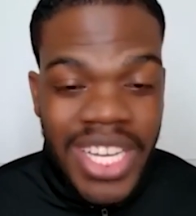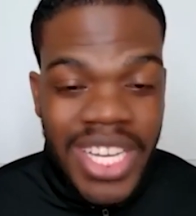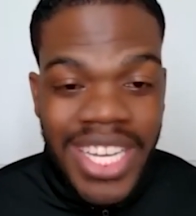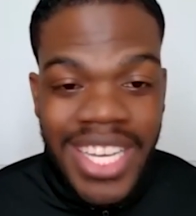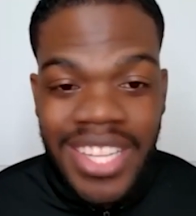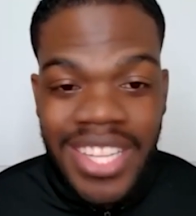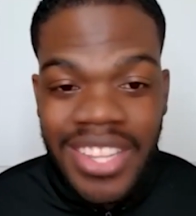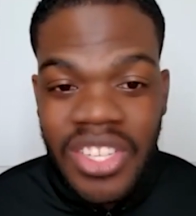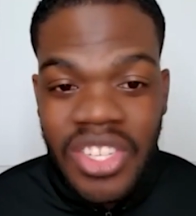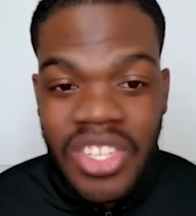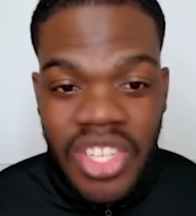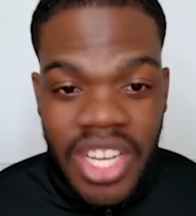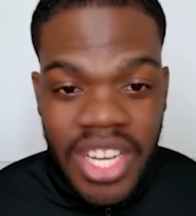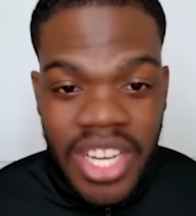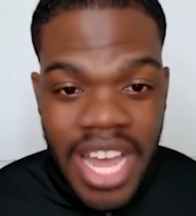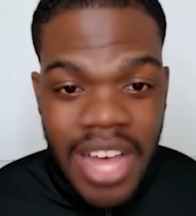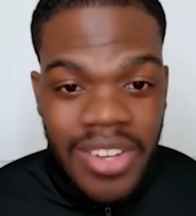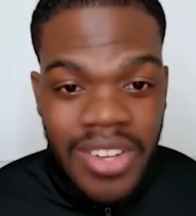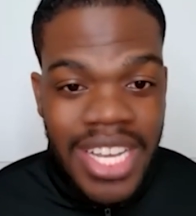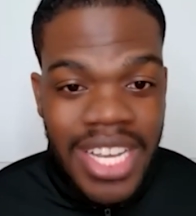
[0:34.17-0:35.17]
They get the
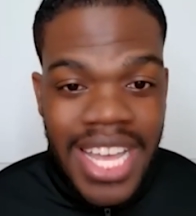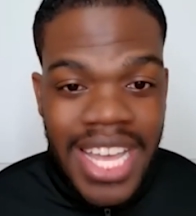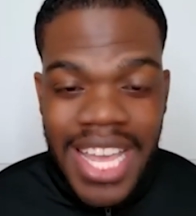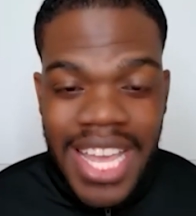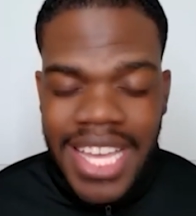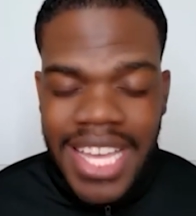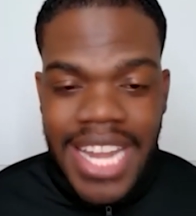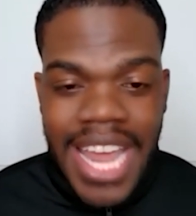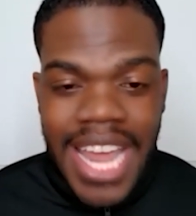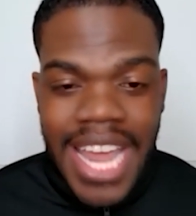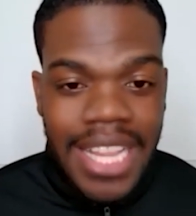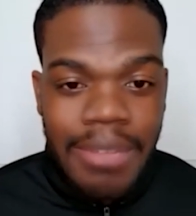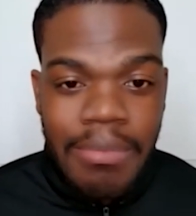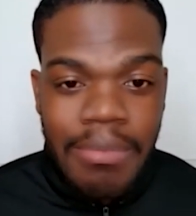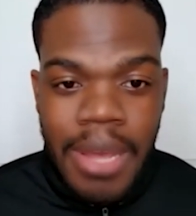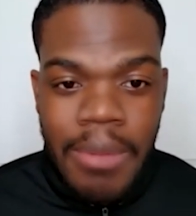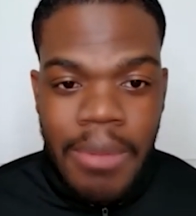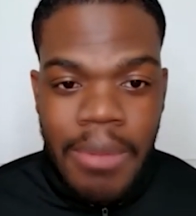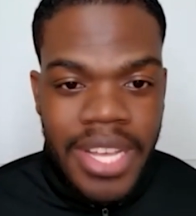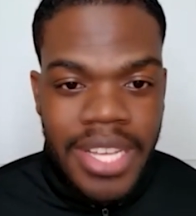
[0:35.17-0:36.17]
shutout and
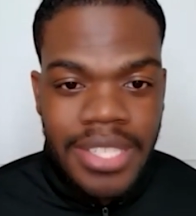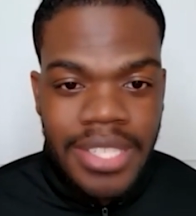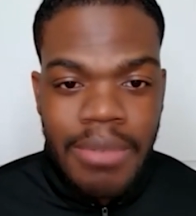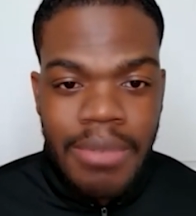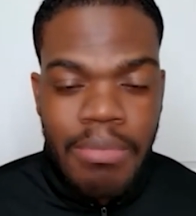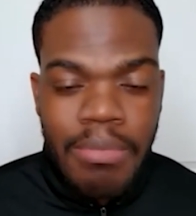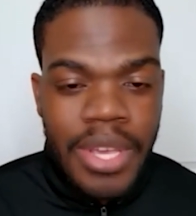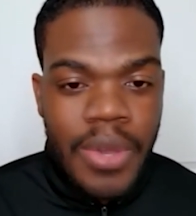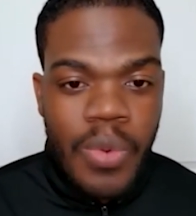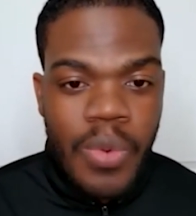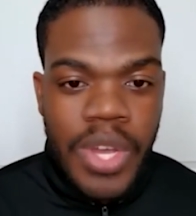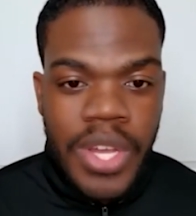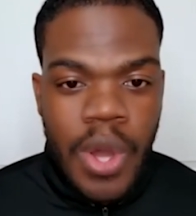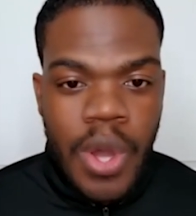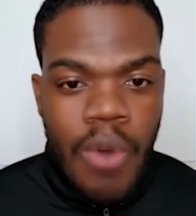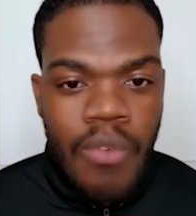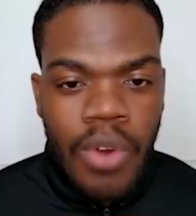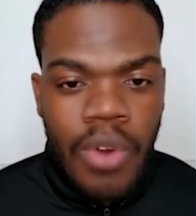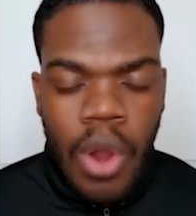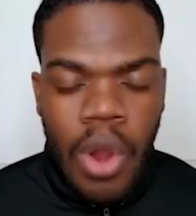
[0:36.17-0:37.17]
Alabama gets the big win
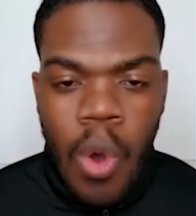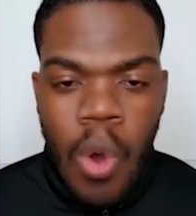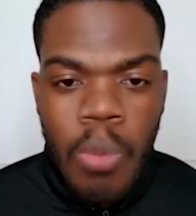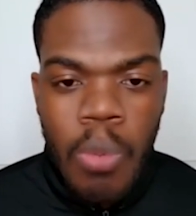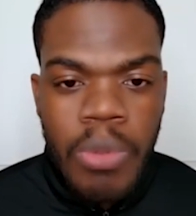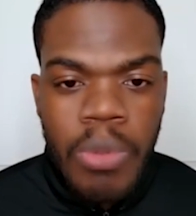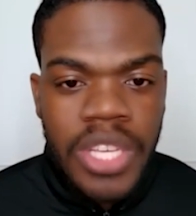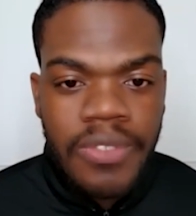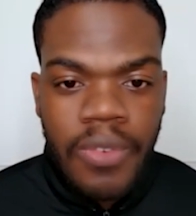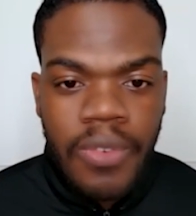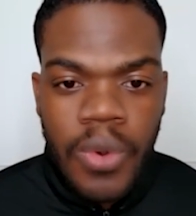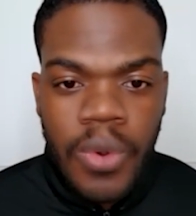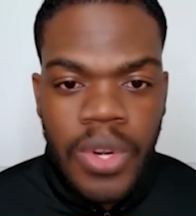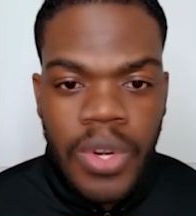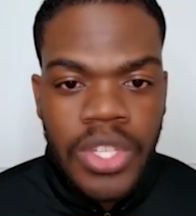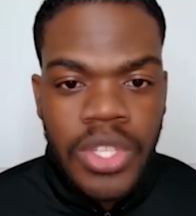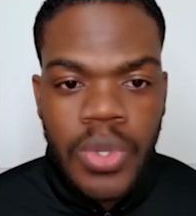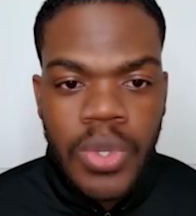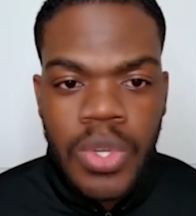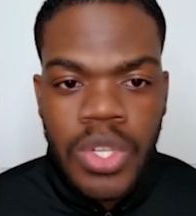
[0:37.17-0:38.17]
over Ole Miss
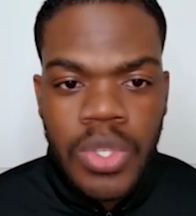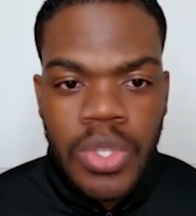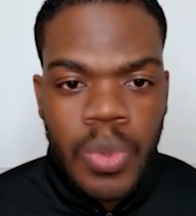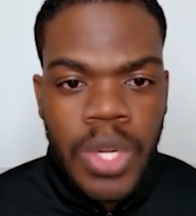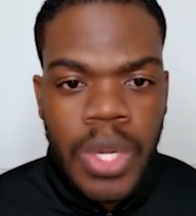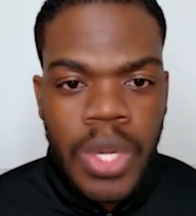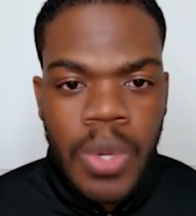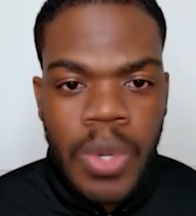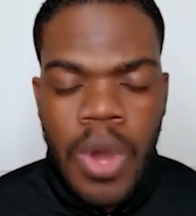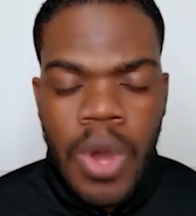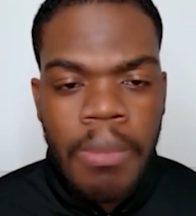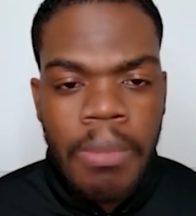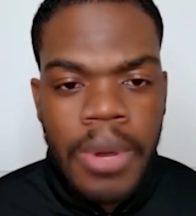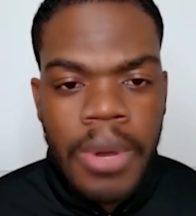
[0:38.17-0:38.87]
42 to 21.